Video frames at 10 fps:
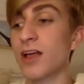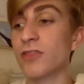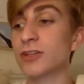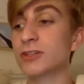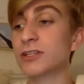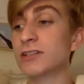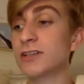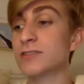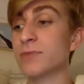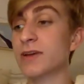The
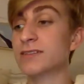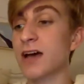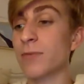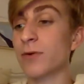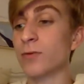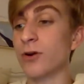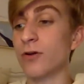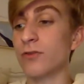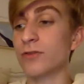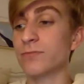littlest big top on
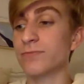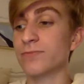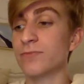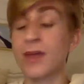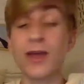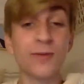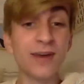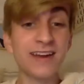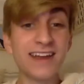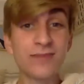earth
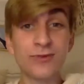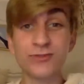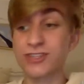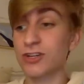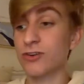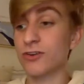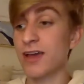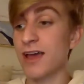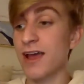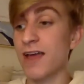my neighbors here
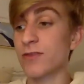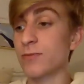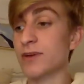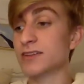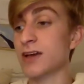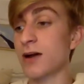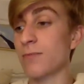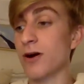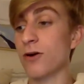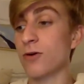at the Big Top
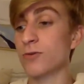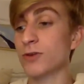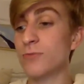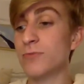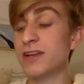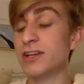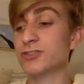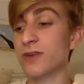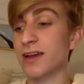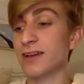Mall know many
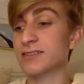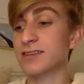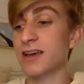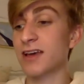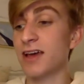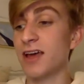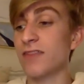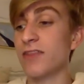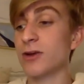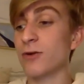tricks.
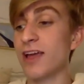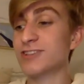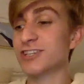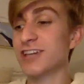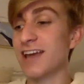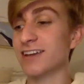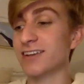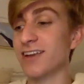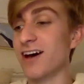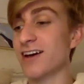They are educated
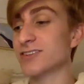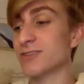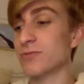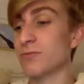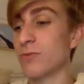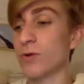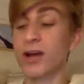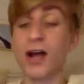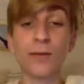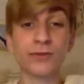lot, more
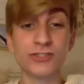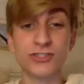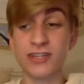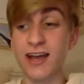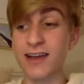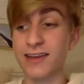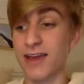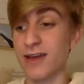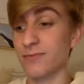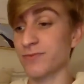accomplished than I
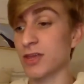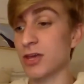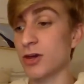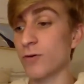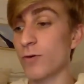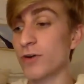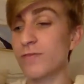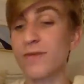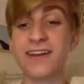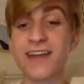am. One of
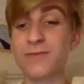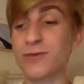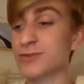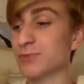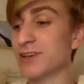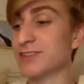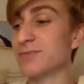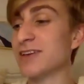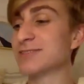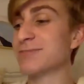my neighbors plays
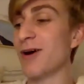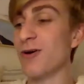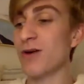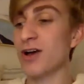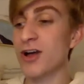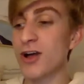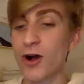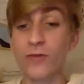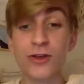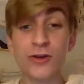baseball,
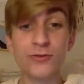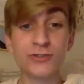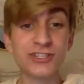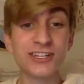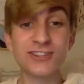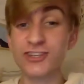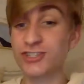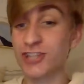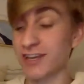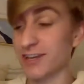although she is a
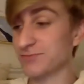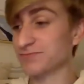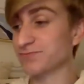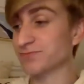chicken.